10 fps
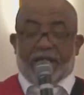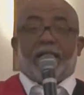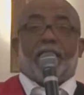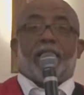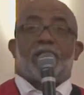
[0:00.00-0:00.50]

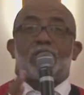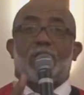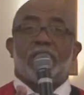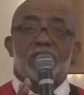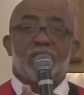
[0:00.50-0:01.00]
Uh, so
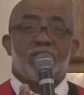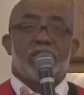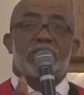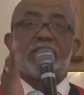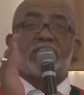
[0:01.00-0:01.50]
let's do
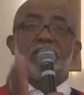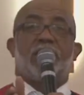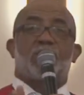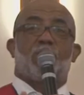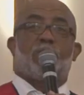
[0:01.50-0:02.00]
this. Let's,
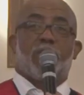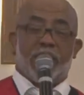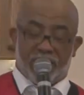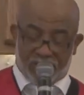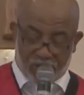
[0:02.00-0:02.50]
let's
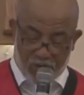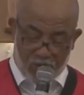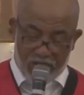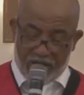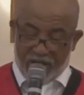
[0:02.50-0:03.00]
prepare to